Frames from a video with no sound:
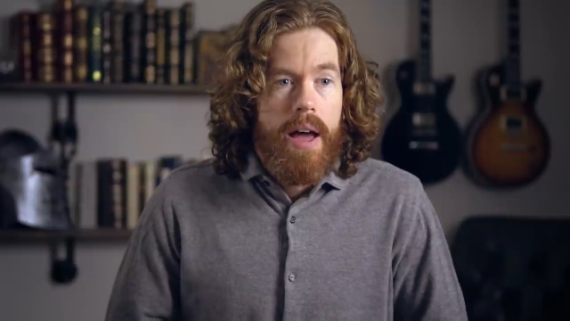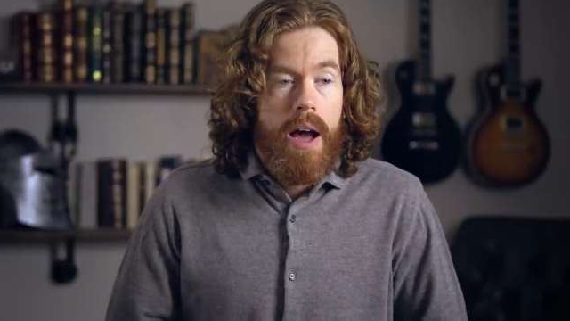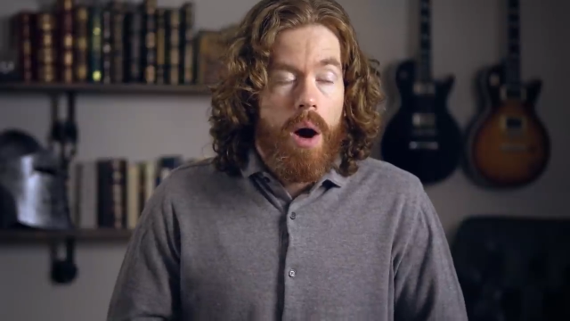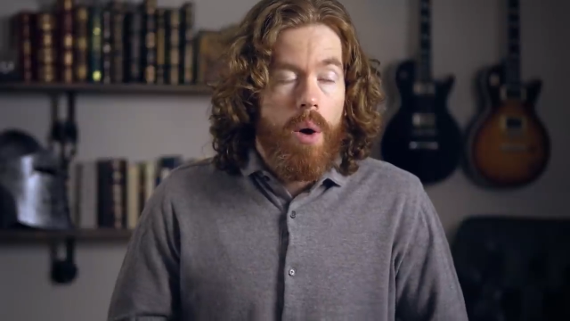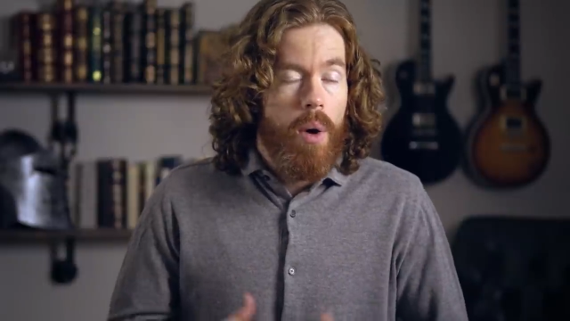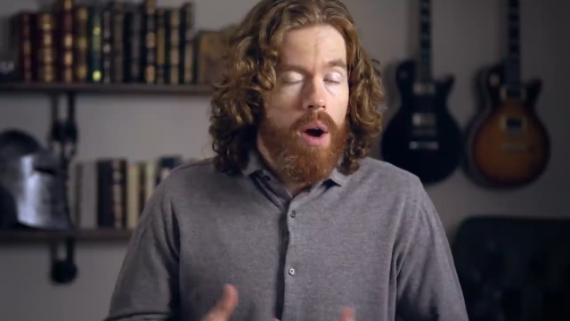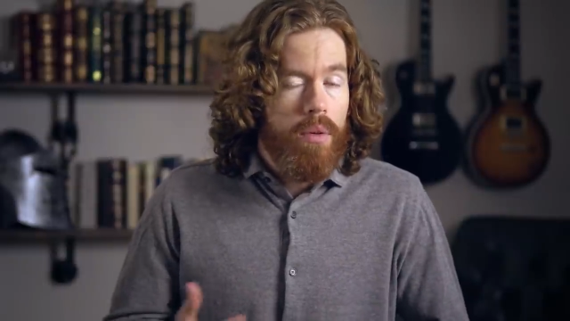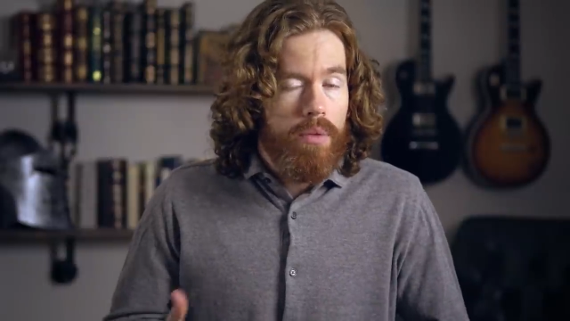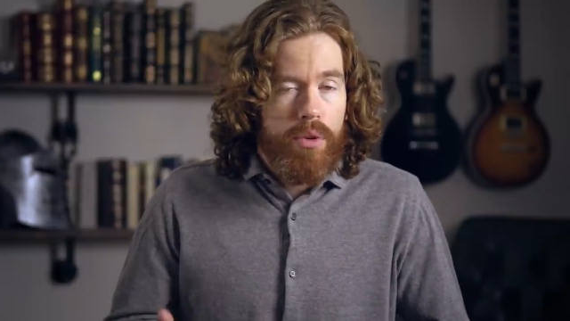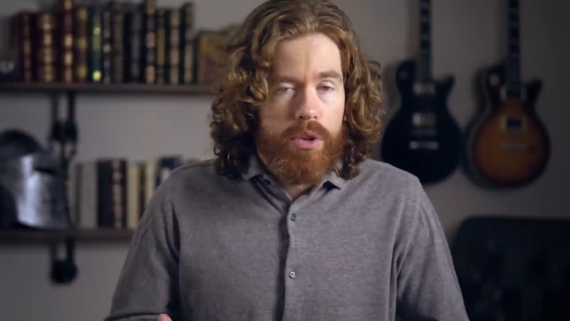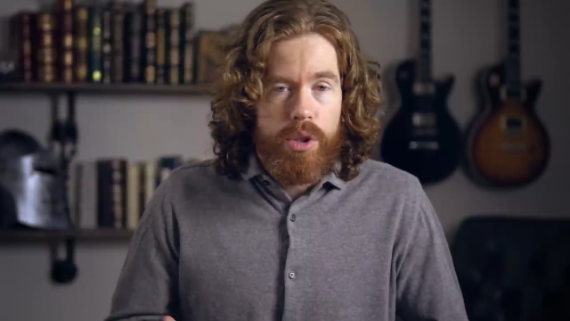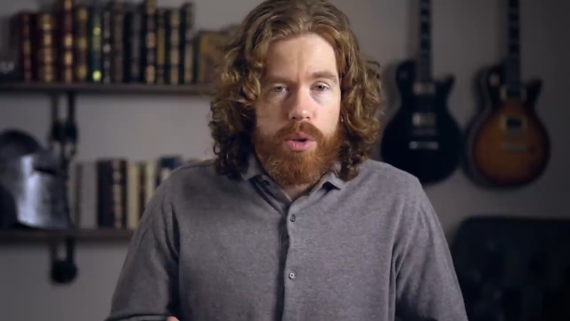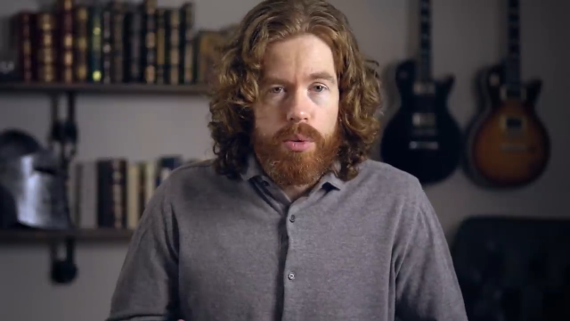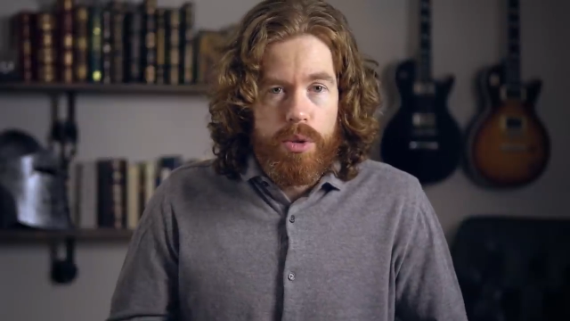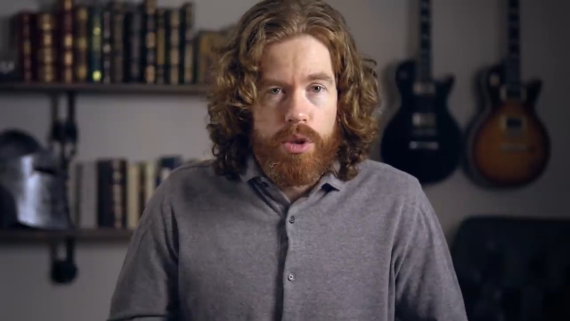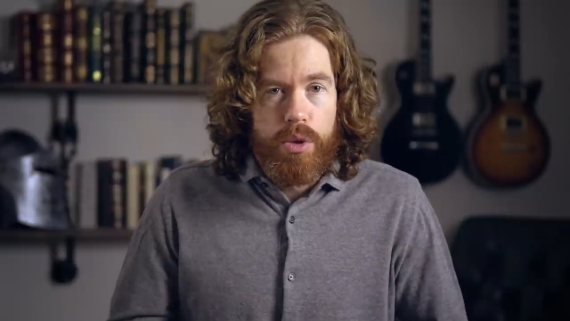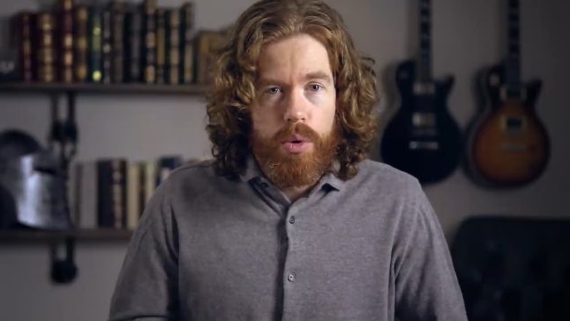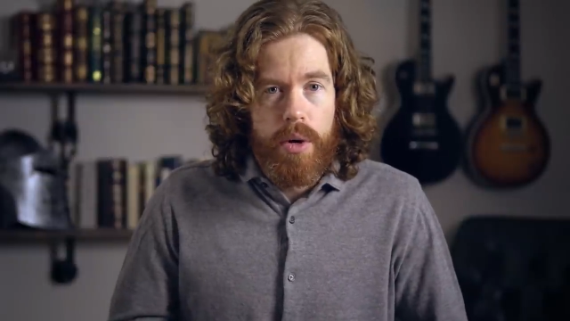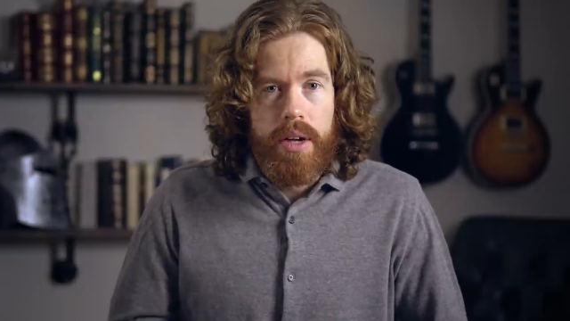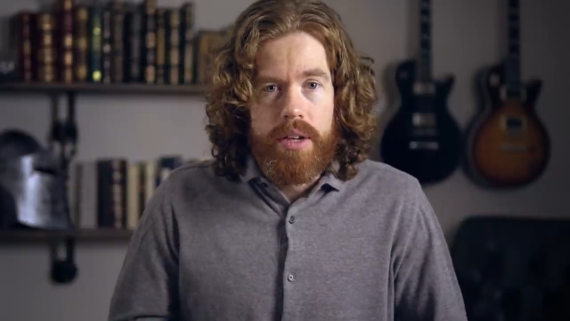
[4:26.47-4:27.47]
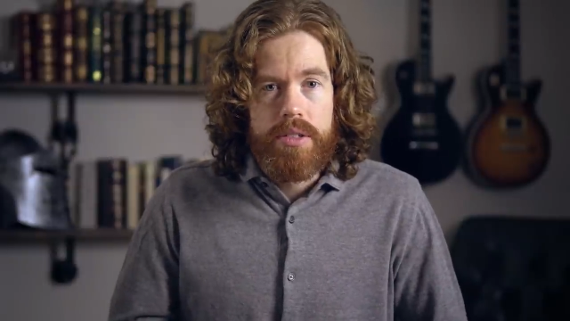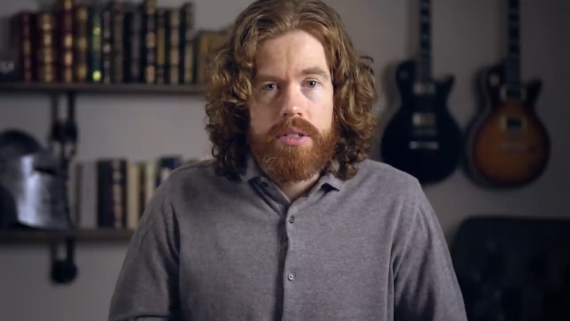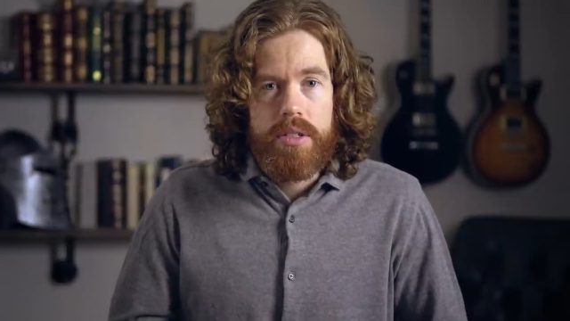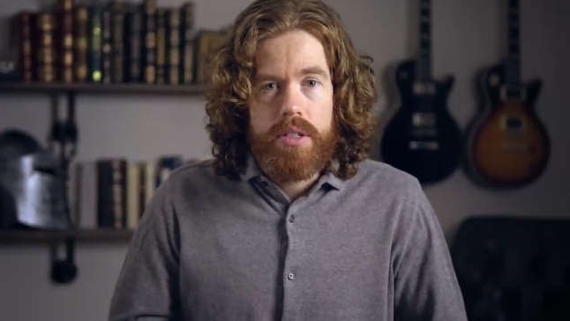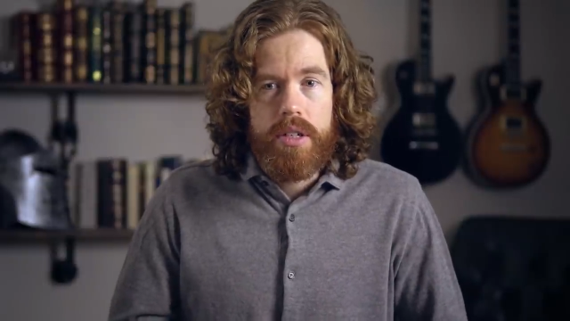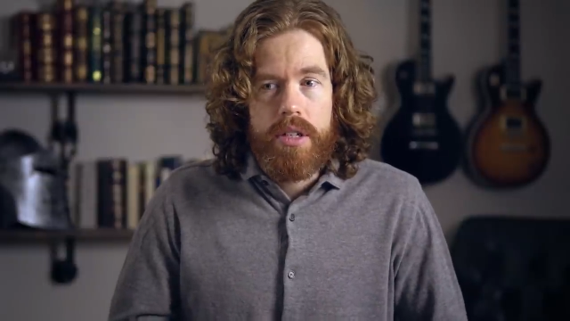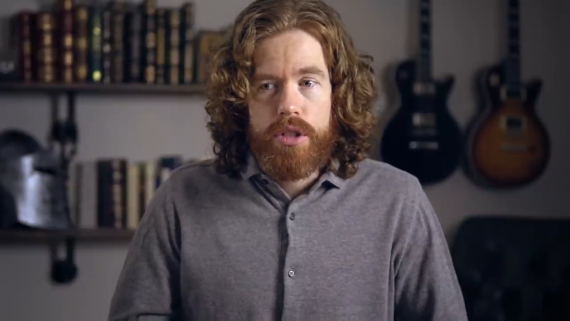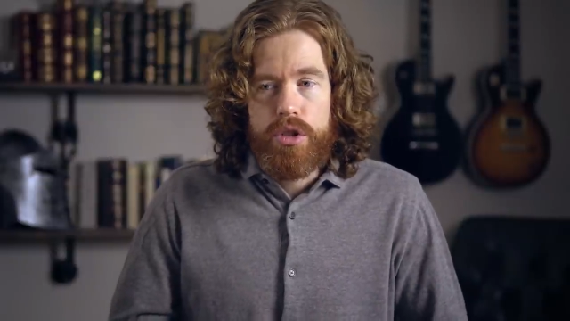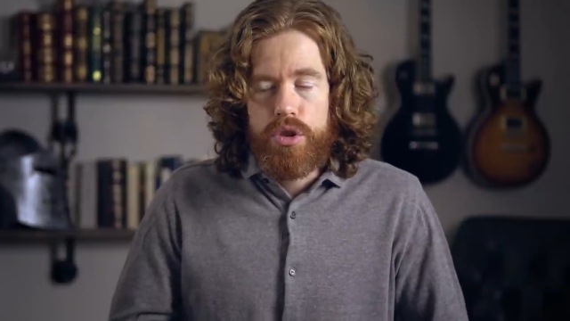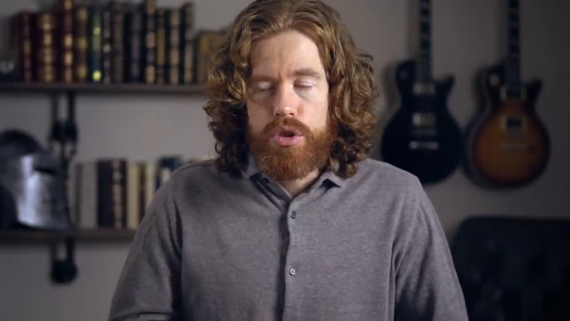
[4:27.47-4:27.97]
However you would dress,
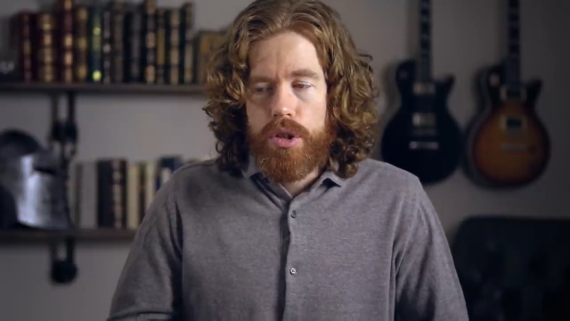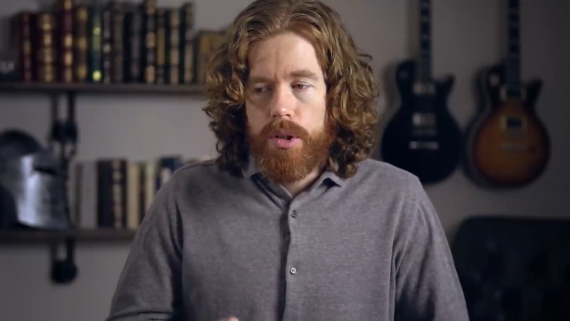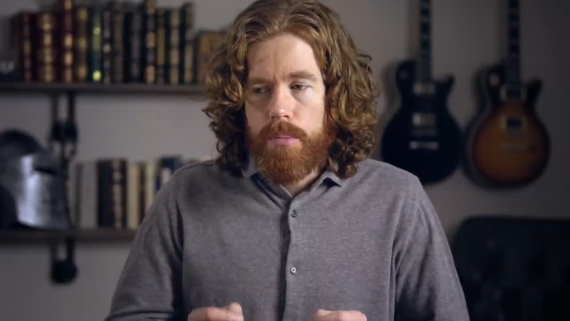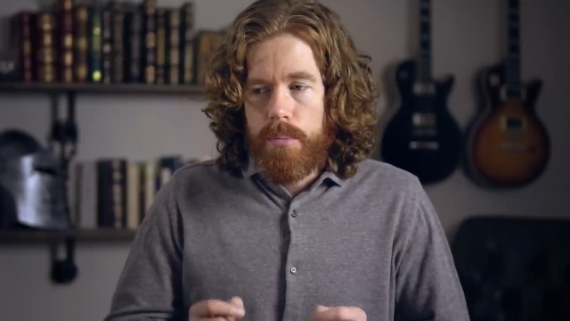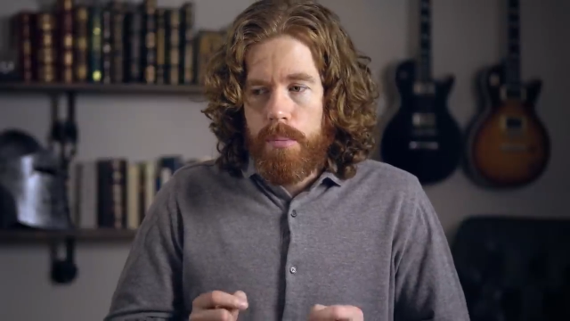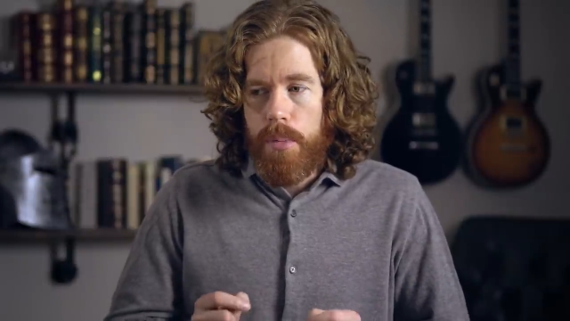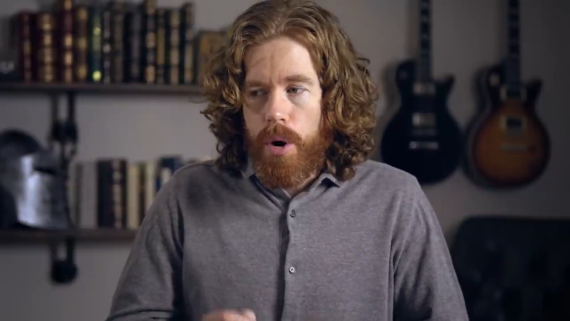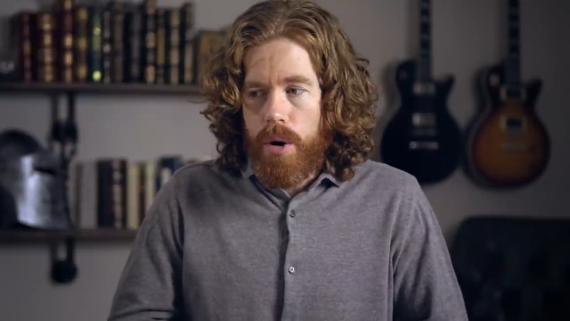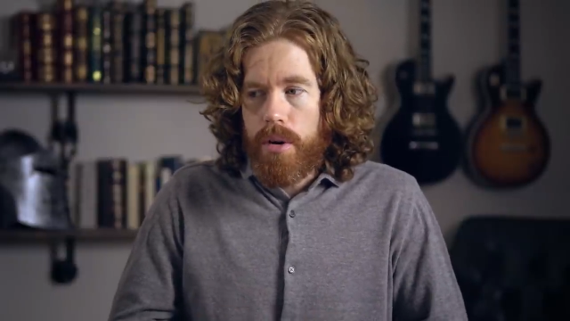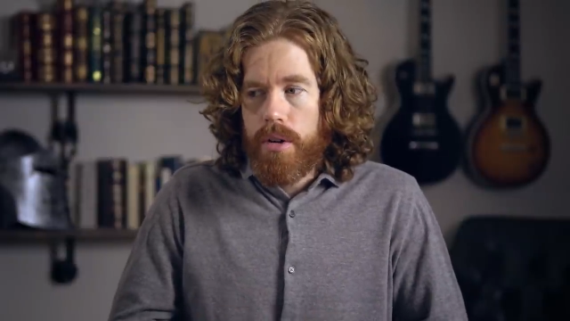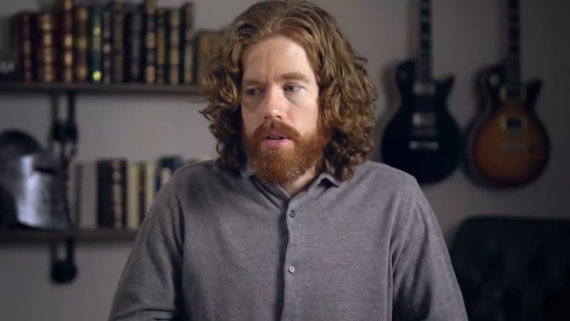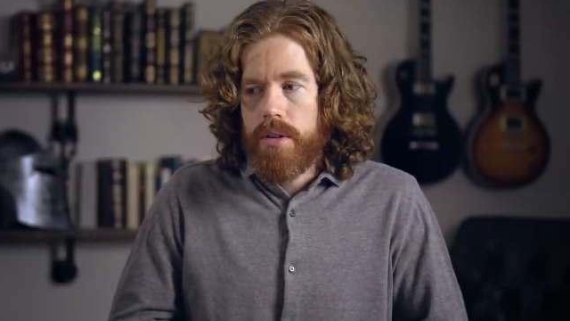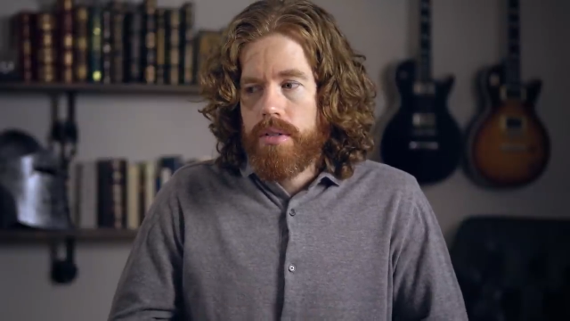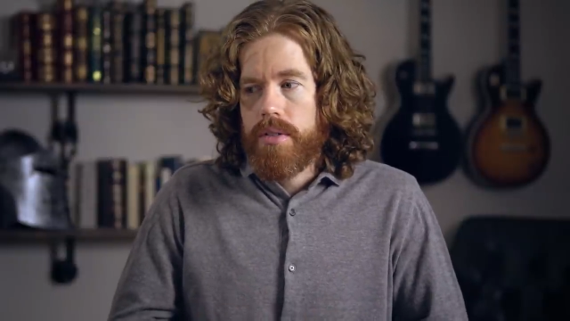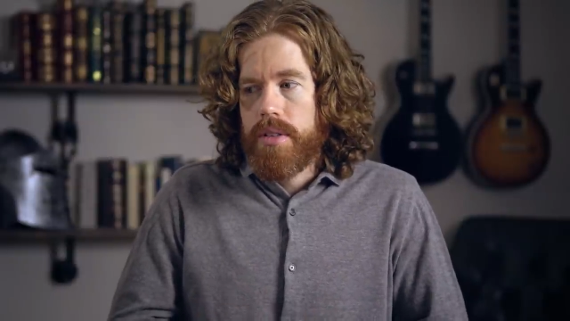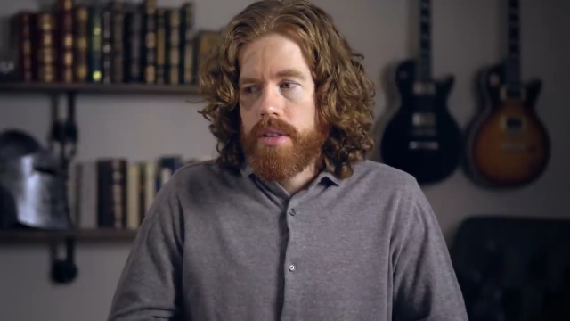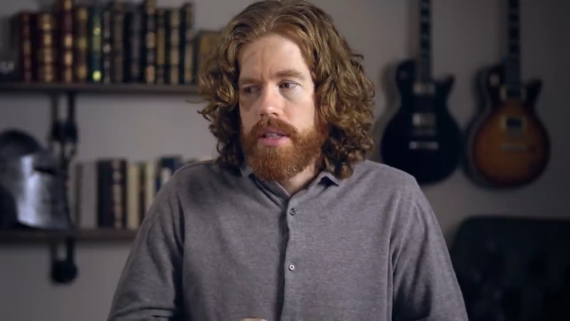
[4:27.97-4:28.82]
it should mark